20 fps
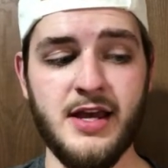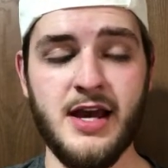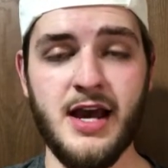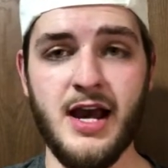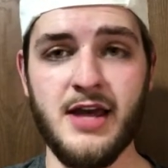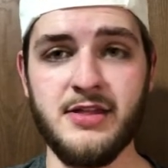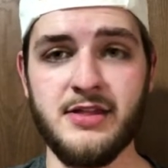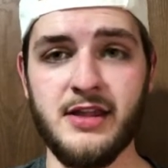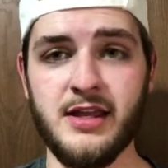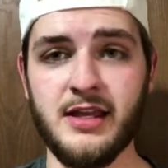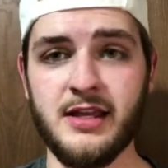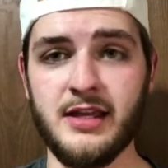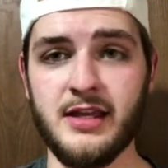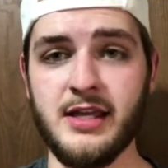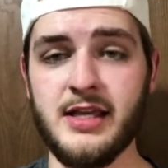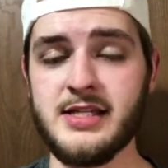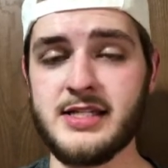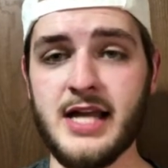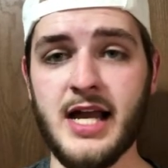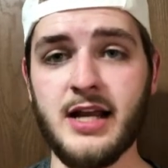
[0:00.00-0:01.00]
I think
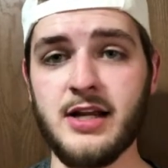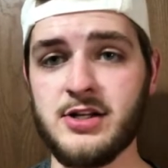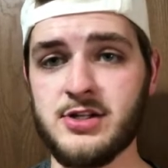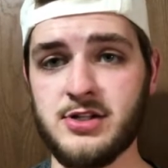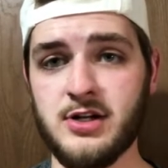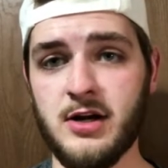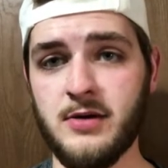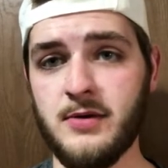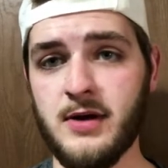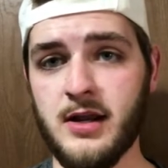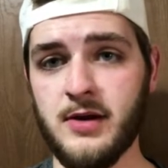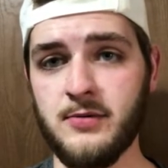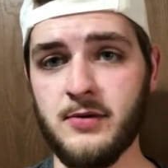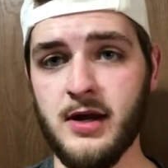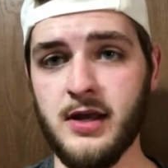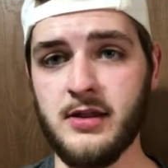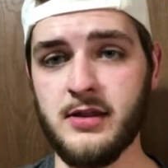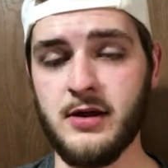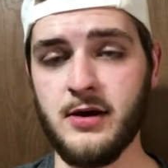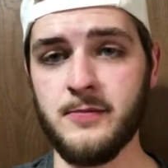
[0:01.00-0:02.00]
he's not going to start right
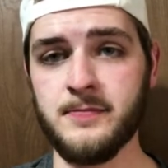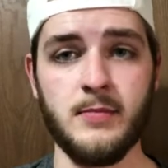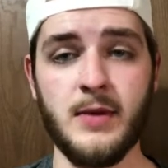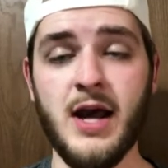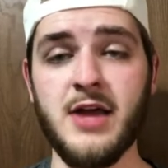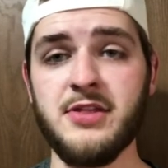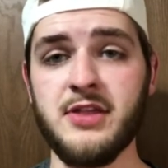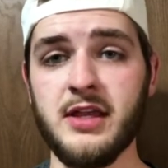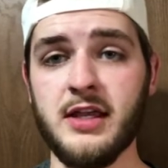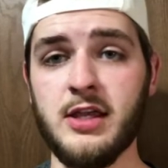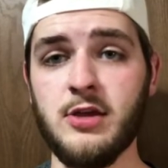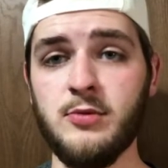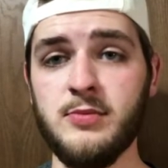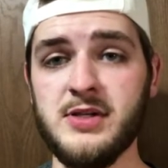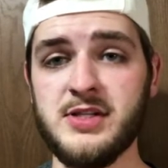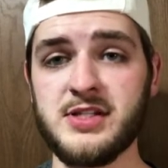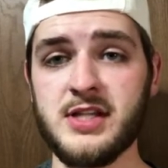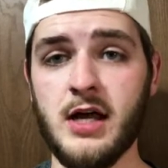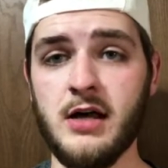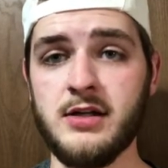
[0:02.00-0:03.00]
away, though. I think he'll be
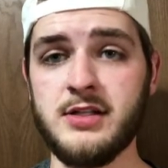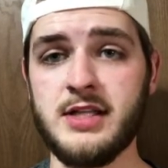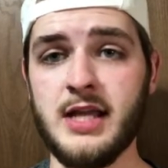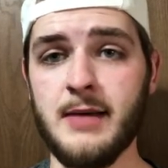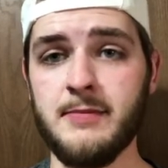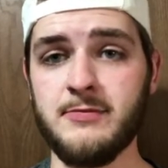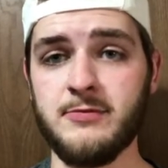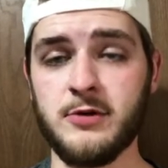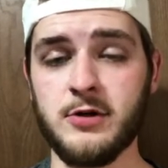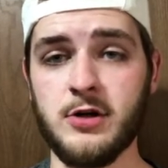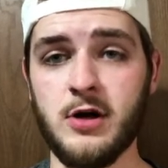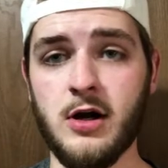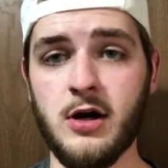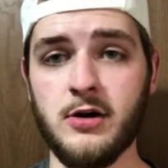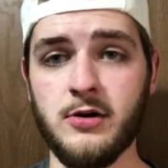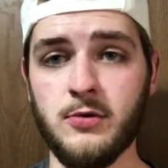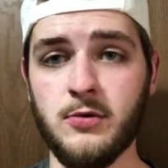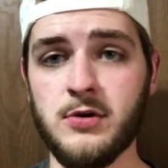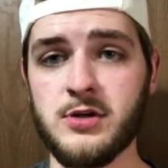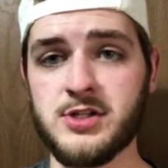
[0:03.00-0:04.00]
solid depth for
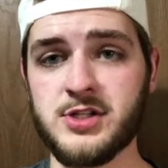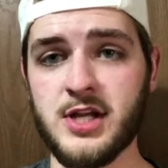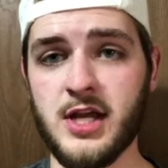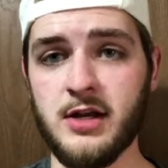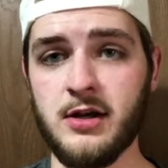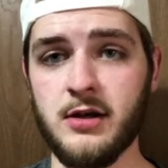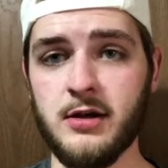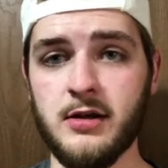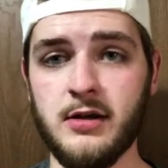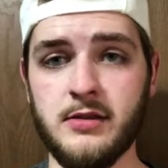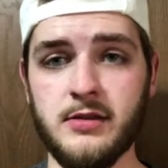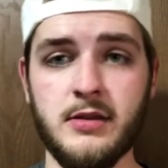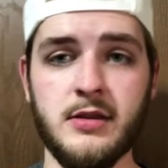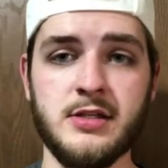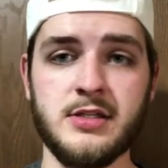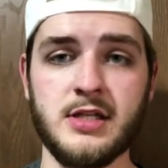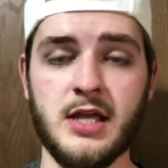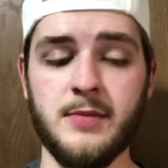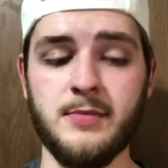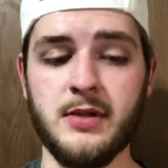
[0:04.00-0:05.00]
guard or center
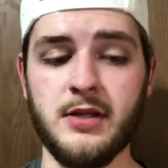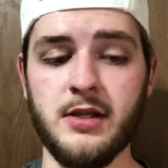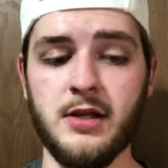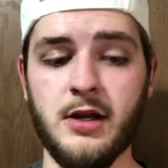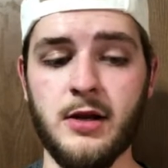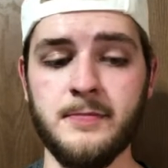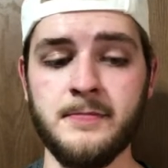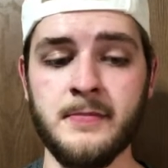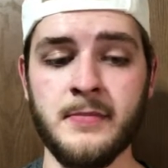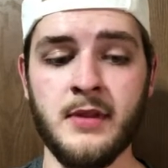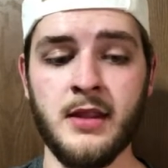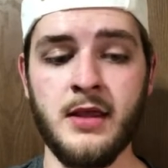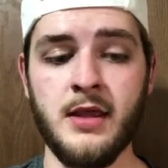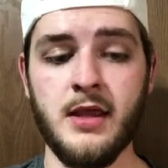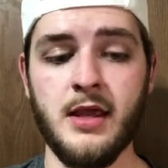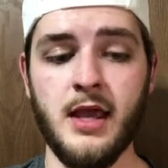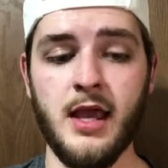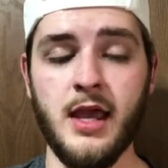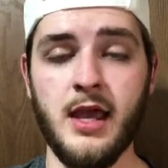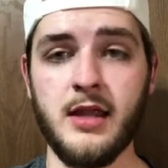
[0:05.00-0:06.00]
this coming year,
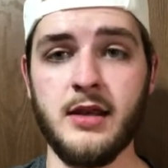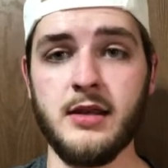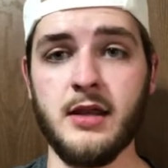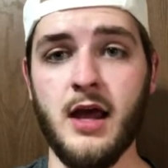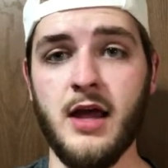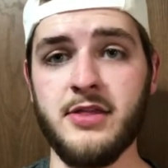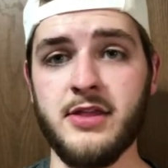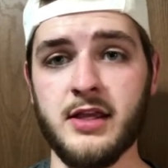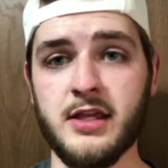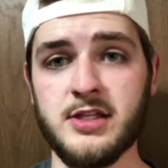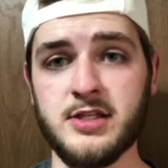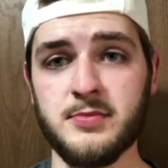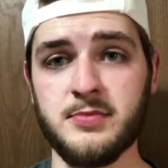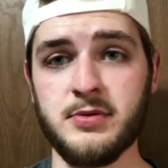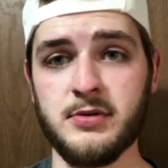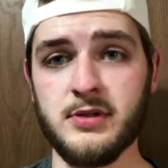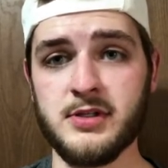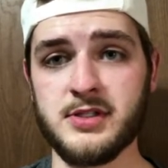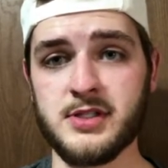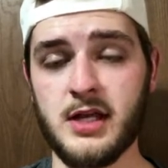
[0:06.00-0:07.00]
and I think he's a
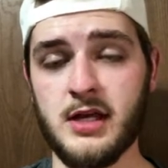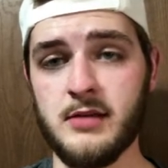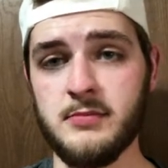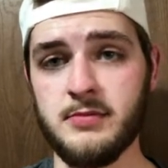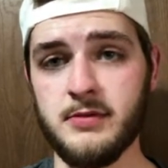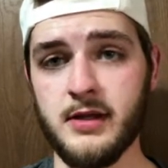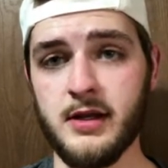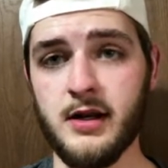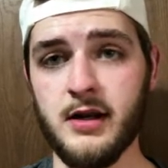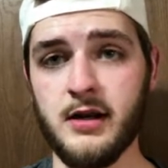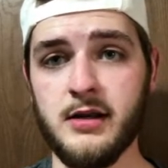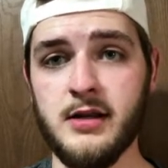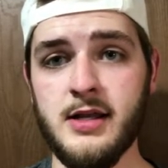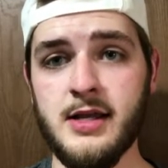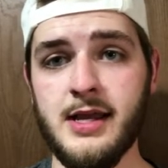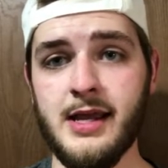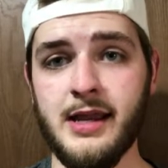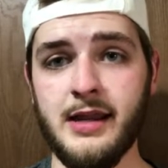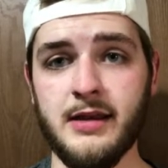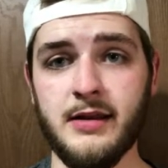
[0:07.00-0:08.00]
pretty solid player,
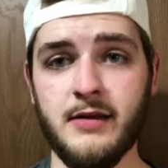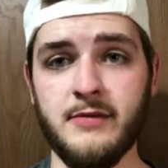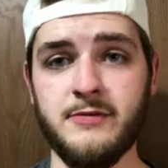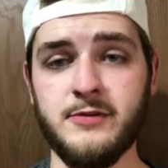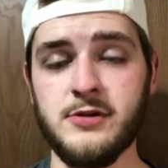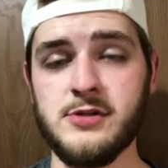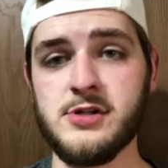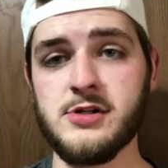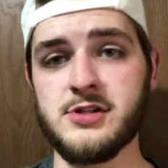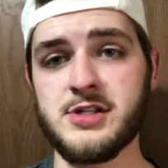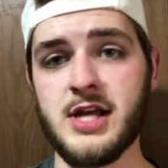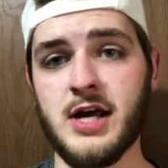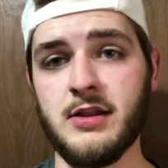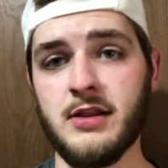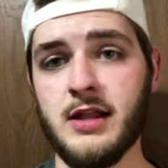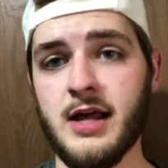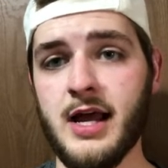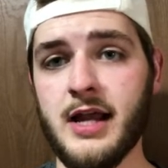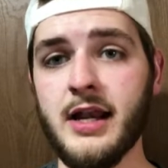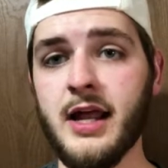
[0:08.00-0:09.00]
and a few years down the
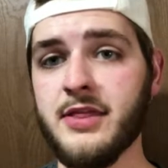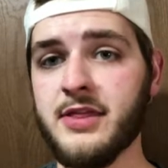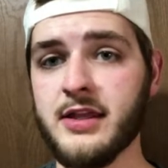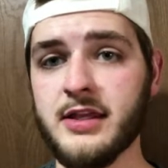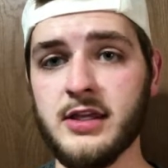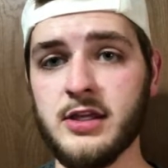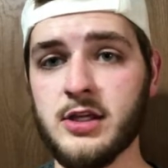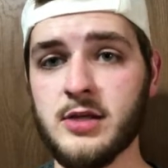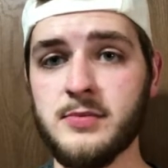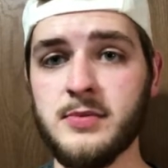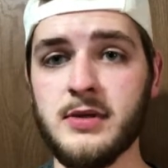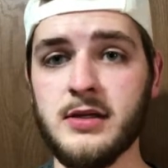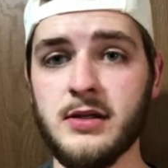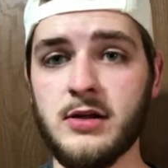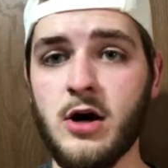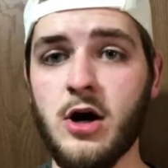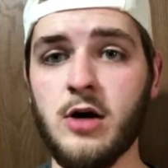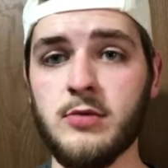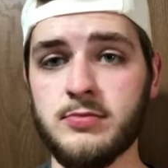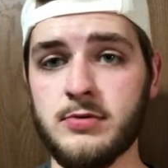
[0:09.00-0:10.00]
line, I think he could be an
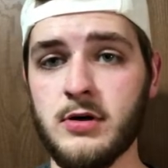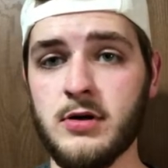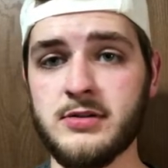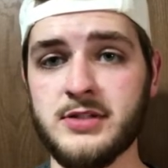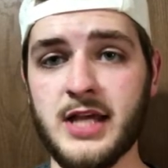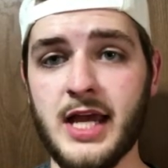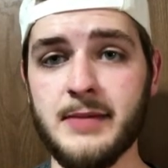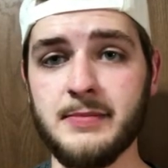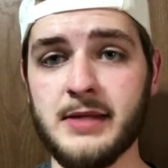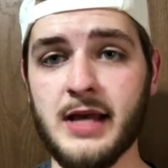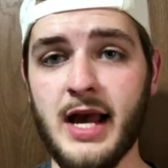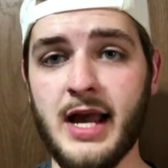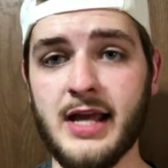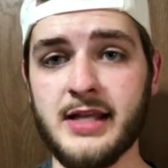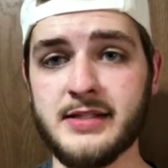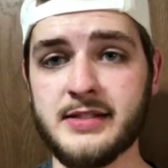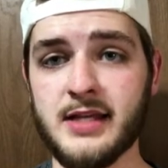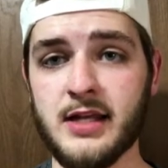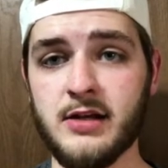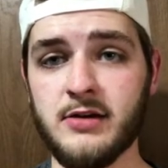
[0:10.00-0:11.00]
all-pro type guy at
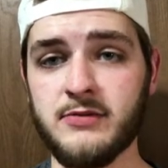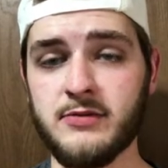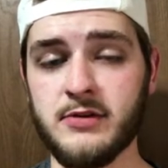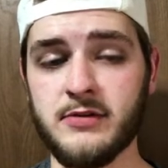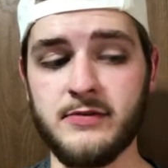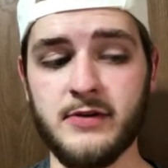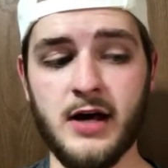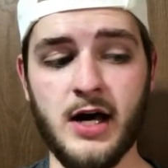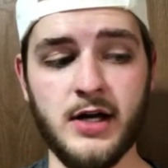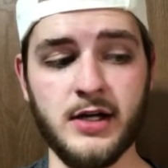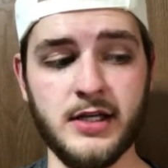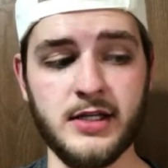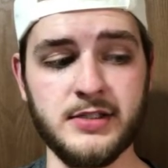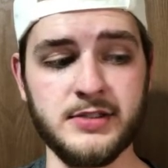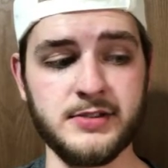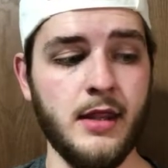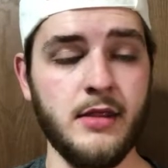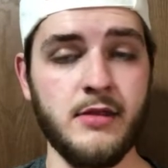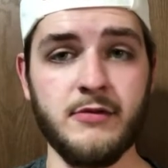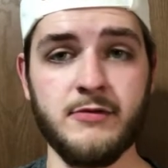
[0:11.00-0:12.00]
center for the Falcons.
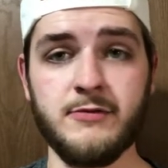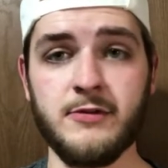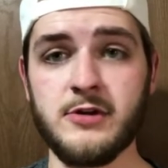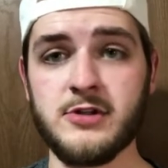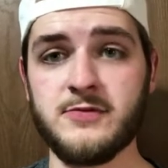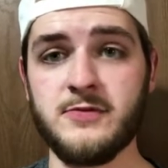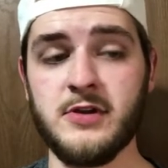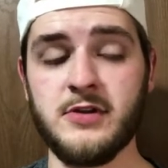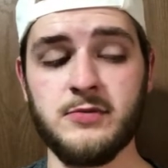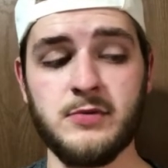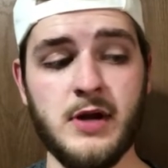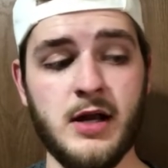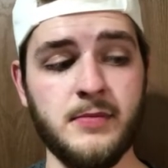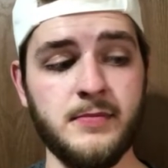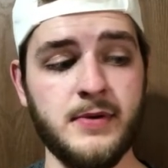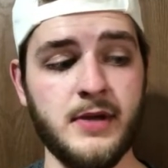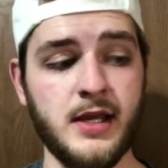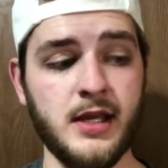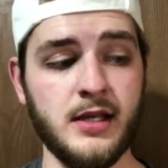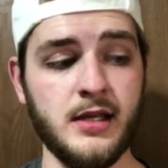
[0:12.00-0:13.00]
Their first 5th-round
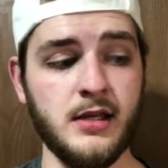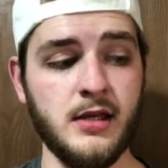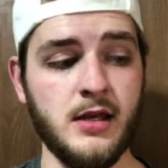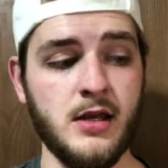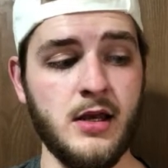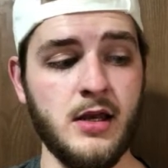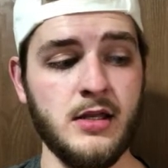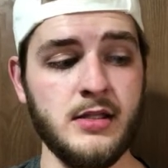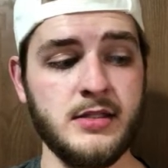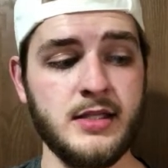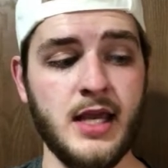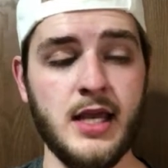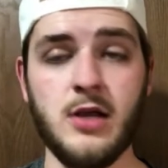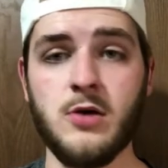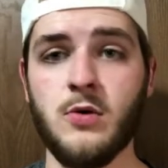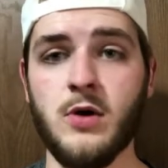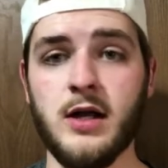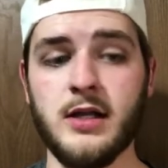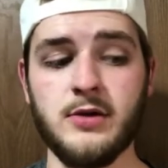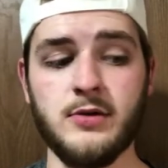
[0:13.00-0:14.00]
pick,
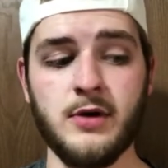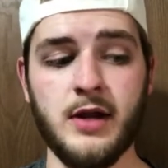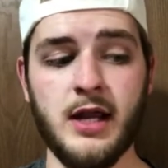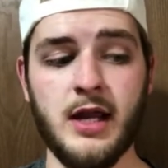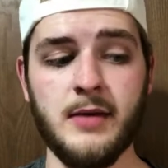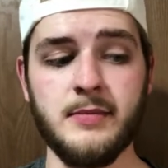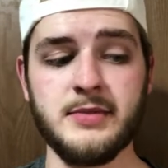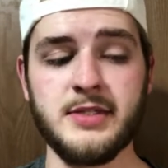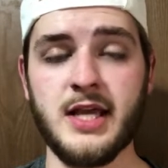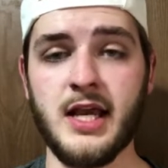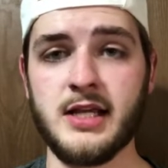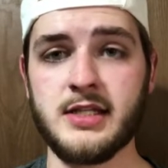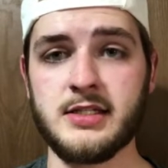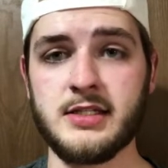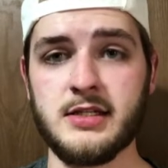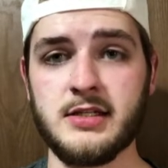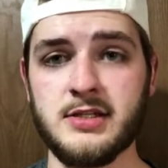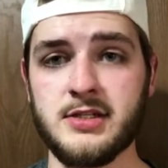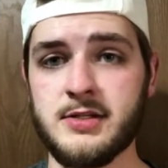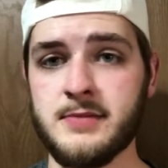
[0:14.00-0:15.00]
Taquan Graham,
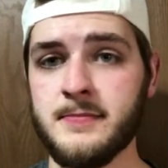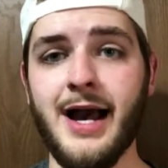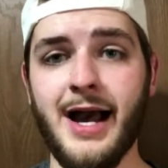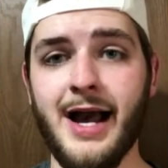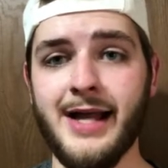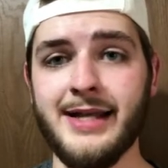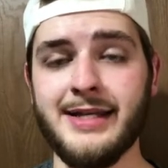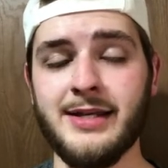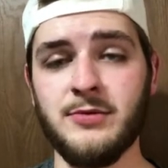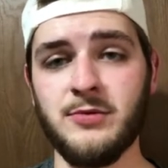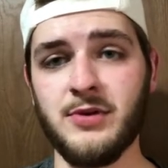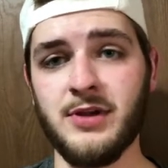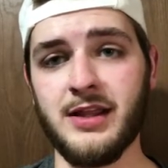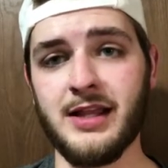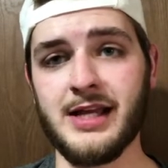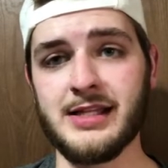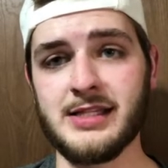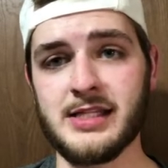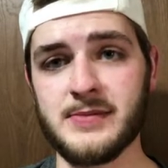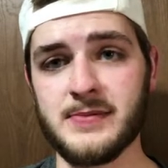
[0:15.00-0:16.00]
Texas. I didn't really
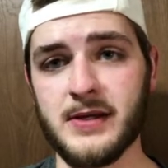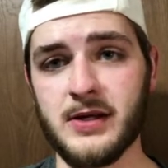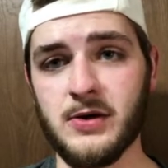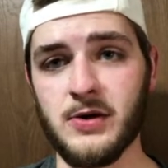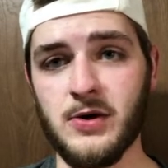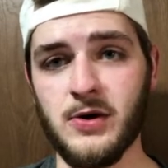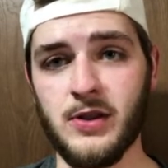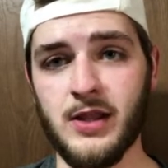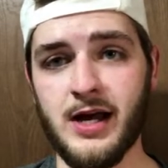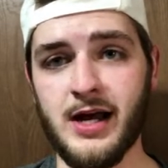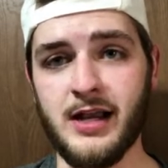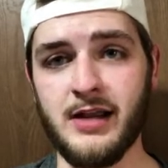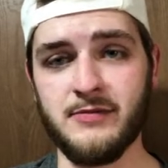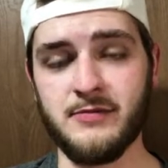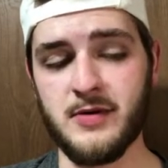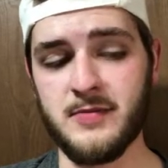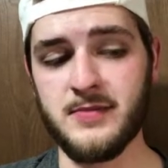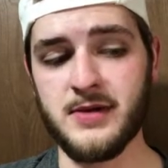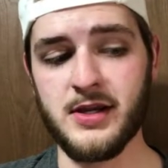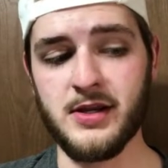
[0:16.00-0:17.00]
like this pick a whole lot, if
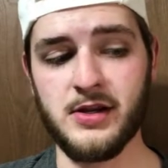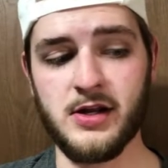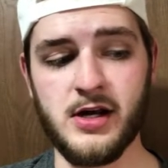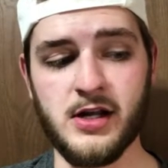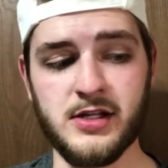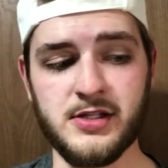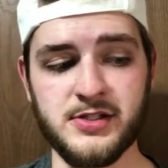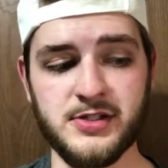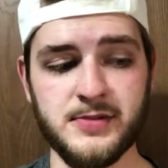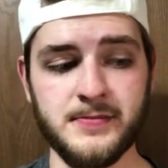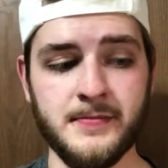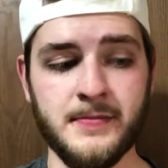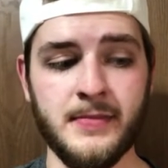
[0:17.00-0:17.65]
I'm being honest.